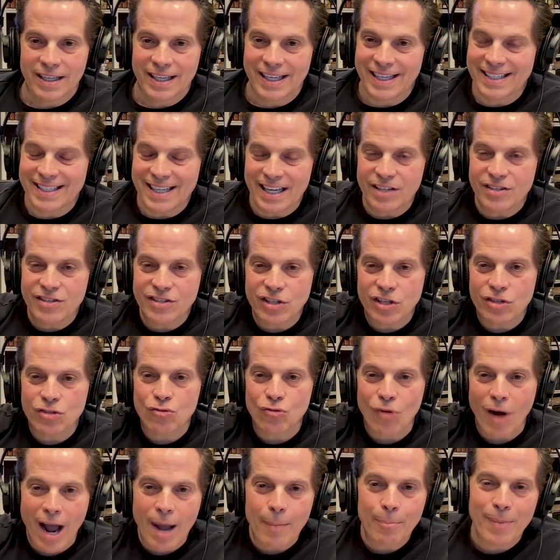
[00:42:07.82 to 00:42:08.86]
He needs to
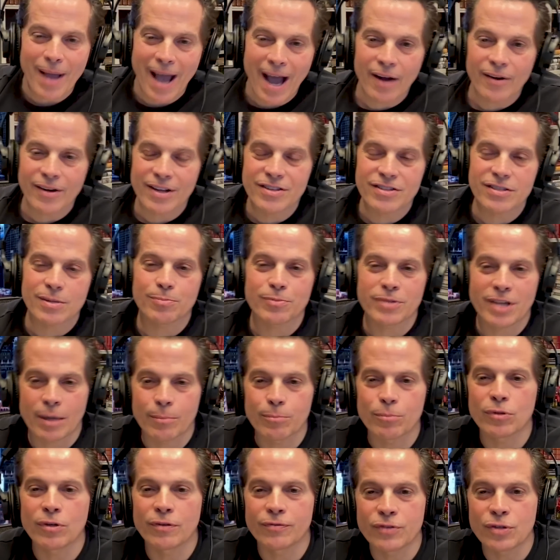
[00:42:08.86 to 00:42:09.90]
drop out in
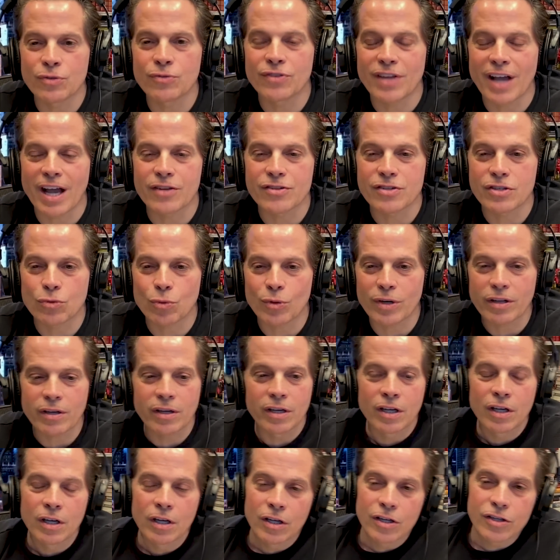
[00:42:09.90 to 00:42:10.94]
September of 2020.
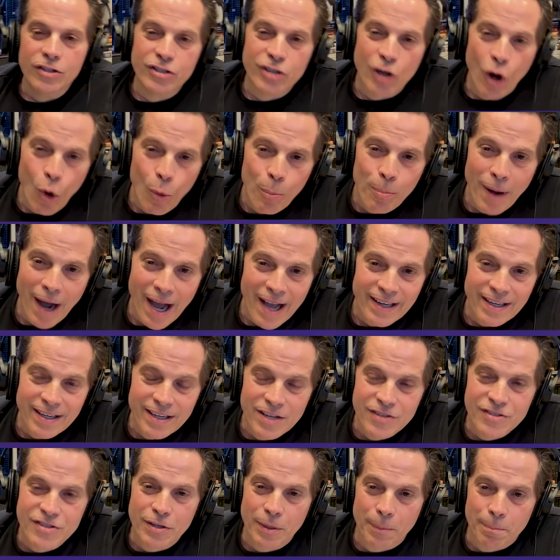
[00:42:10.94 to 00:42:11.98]
Joe
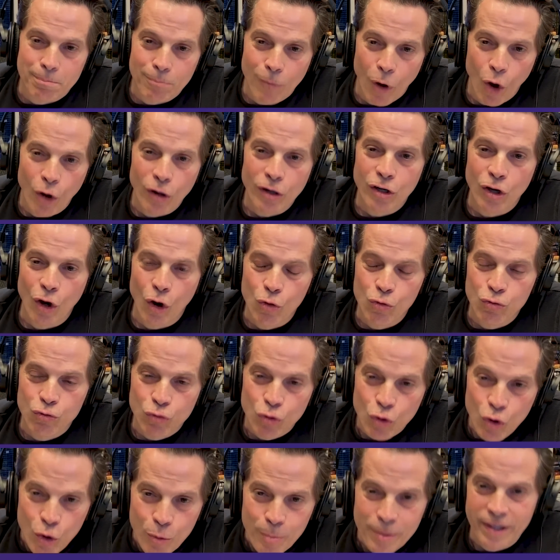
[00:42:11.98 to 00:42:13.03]
Biden is the Marco
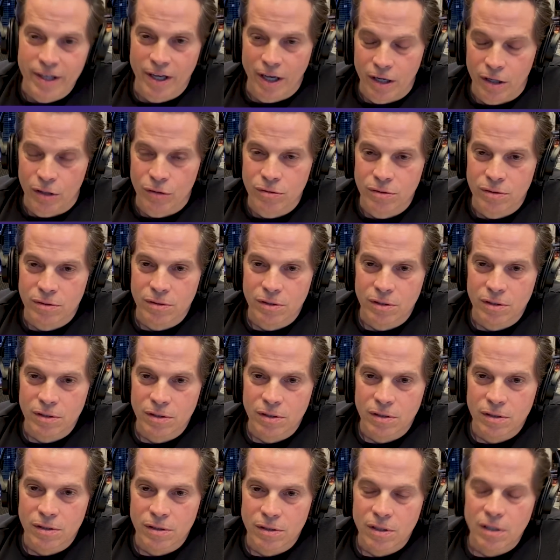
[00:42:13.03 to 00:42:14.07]
Rubio
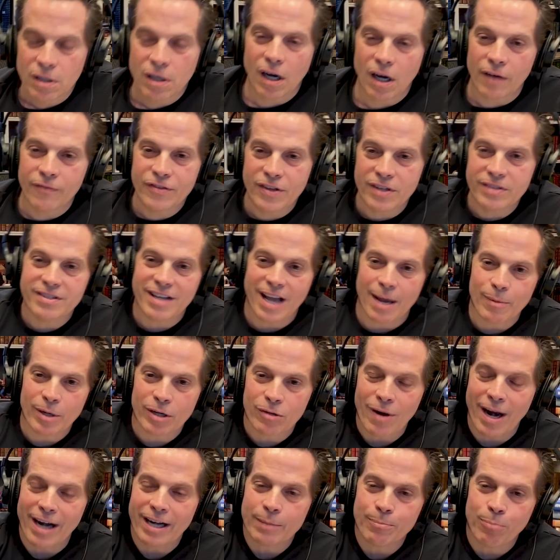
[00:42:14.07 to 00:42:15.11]
of the
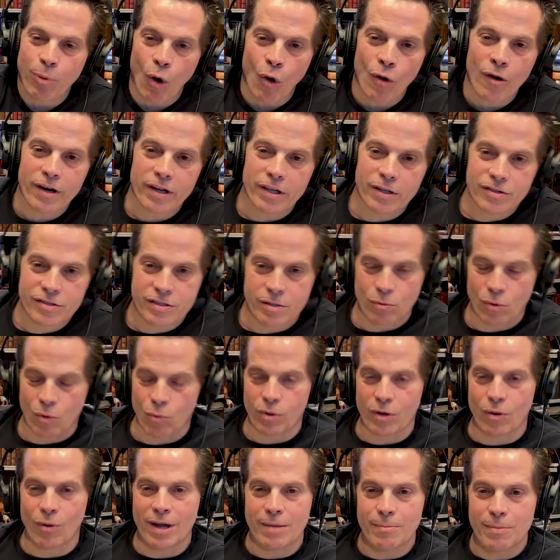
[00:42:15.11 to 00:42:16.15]
Democratic Party. You say, well,
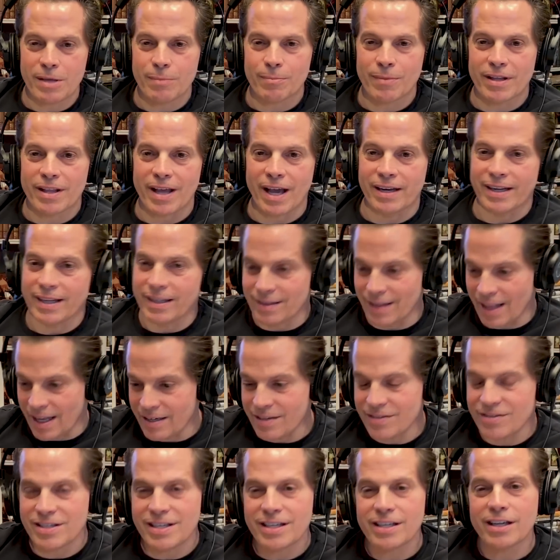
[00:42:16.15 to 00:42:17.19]
what do I mean by that? He let
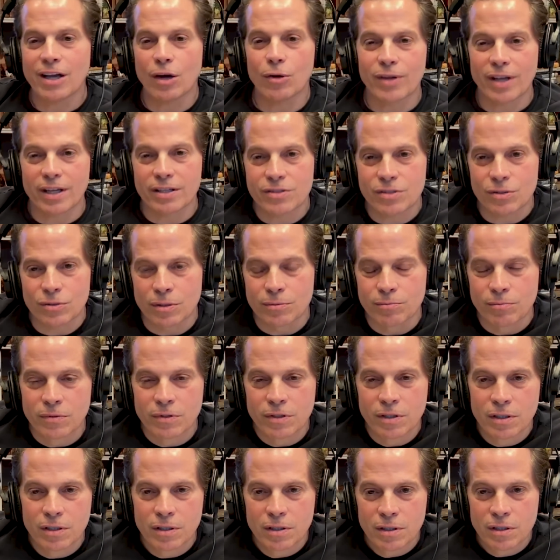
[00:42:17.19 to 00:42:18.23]
his ego get to him.
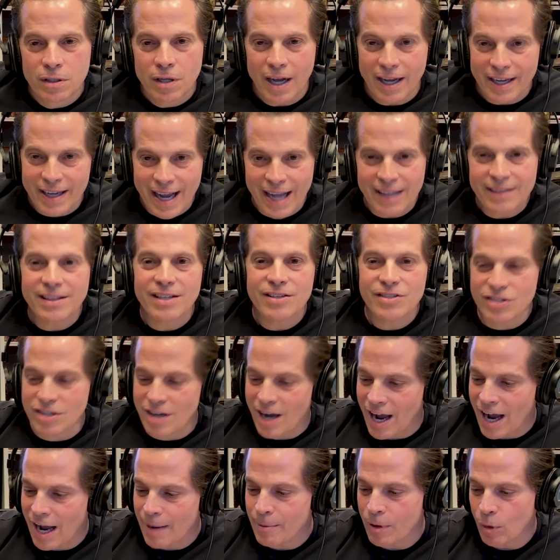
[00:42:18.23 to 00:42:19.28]
I got the
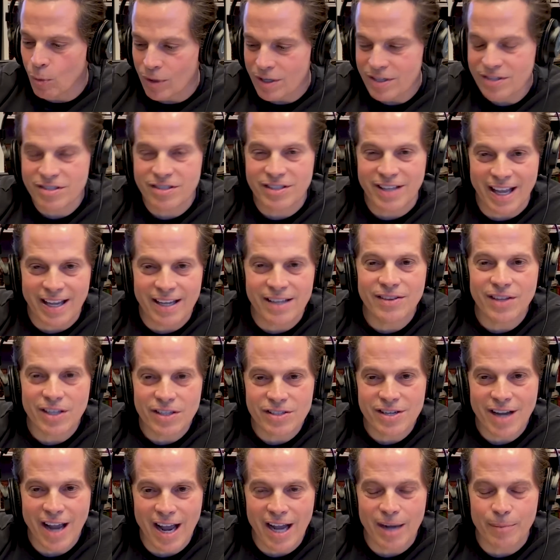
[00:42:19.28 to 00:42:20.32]
job. I want to stay in the
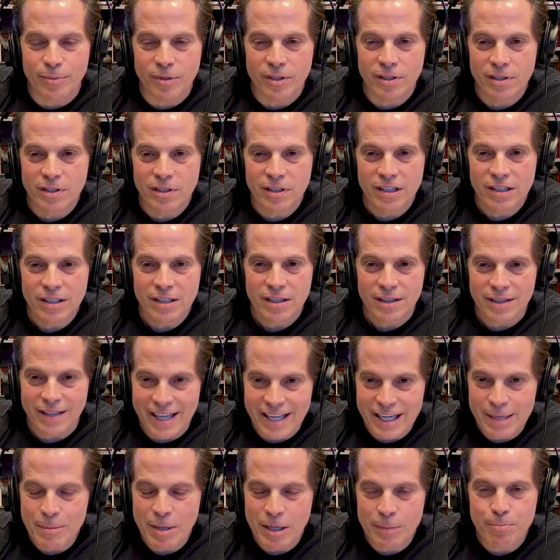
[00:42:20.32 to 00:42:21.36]
job.
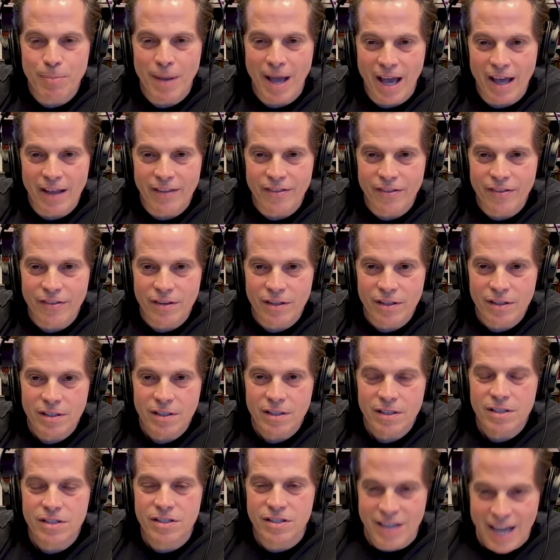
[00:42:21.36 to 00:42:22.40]
Lady Macbeth,
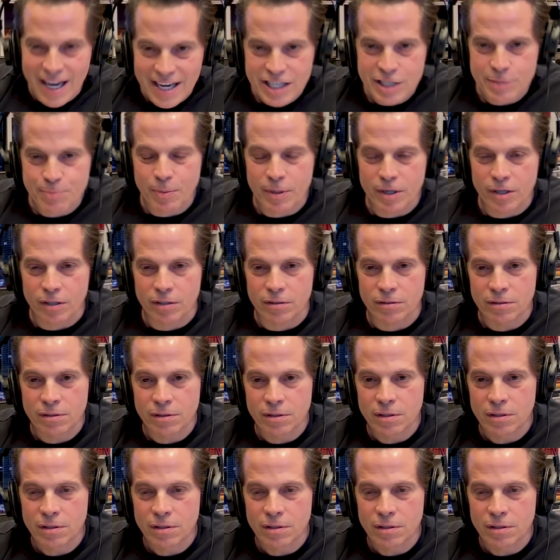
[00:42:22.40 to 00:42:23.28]
Shakespeare.